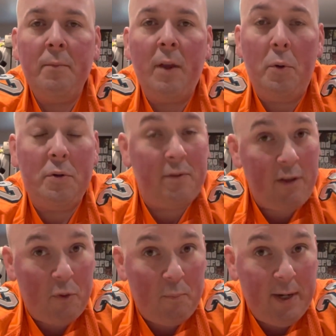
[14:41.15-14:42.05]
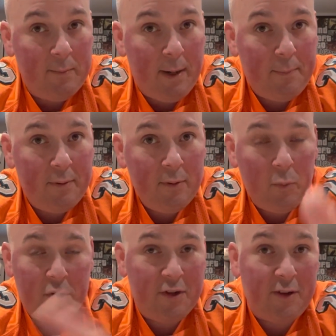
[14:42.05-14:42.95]
which is another beat 'em up,
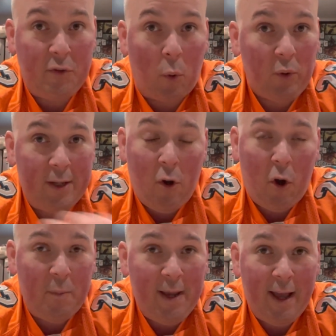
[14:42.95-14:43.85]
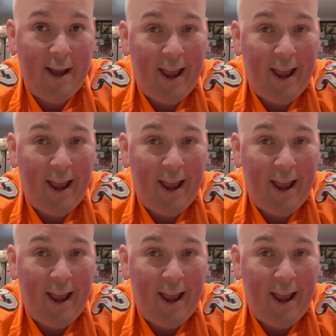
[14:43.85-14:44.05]
which just totally caught me